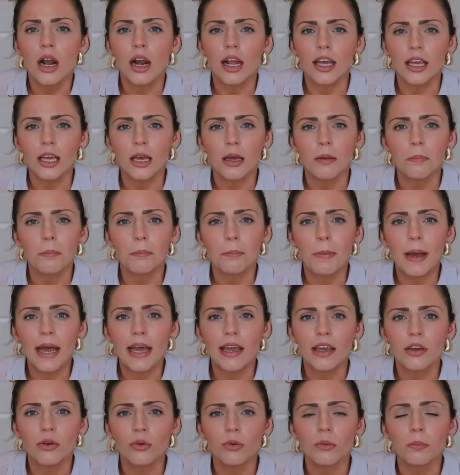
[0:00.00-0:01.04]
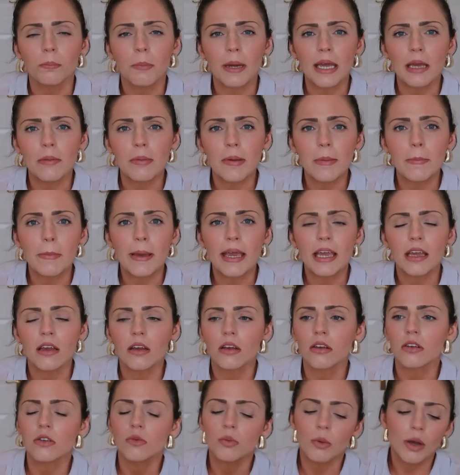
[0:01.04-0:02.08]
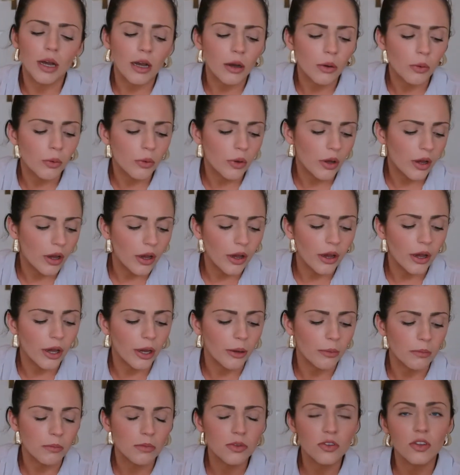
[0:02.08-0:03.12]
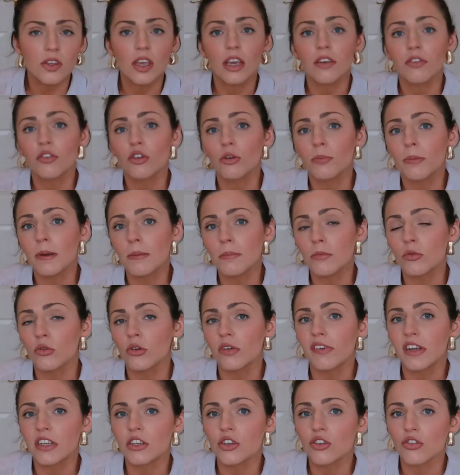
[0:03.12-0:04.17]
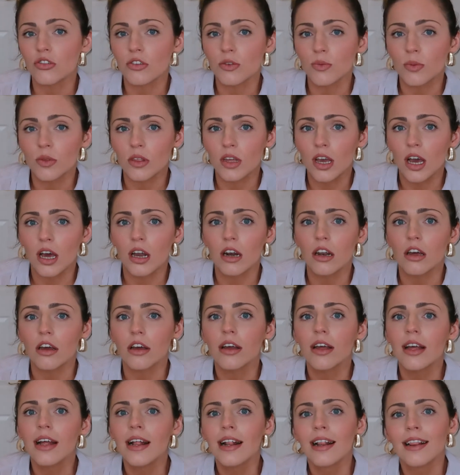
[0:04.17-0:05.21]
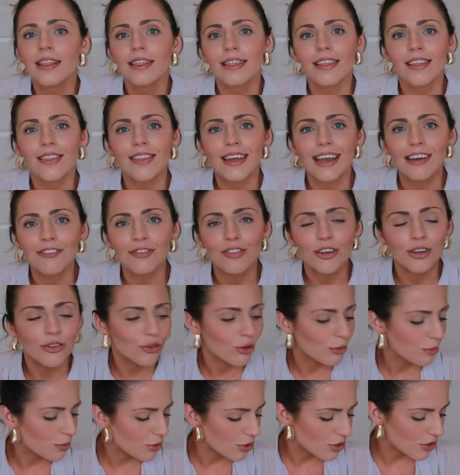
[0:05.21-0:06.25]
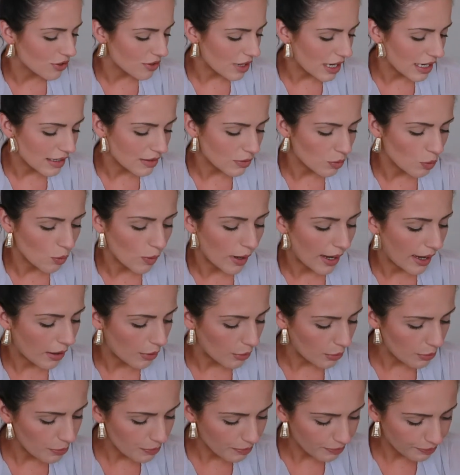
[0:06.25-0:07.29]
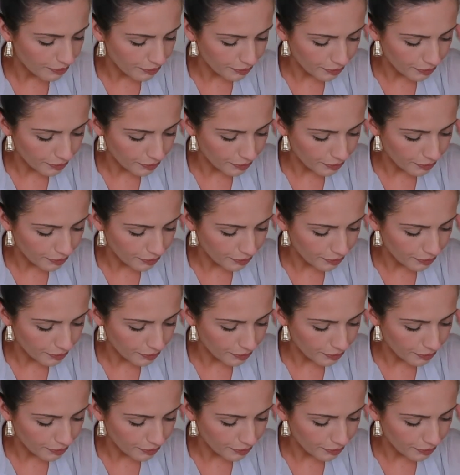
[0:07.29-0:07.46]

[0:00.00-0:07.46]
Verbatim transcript: like a pale baby pink as well um, so yeah if you're a bit more adventurous with colour then they have those options as well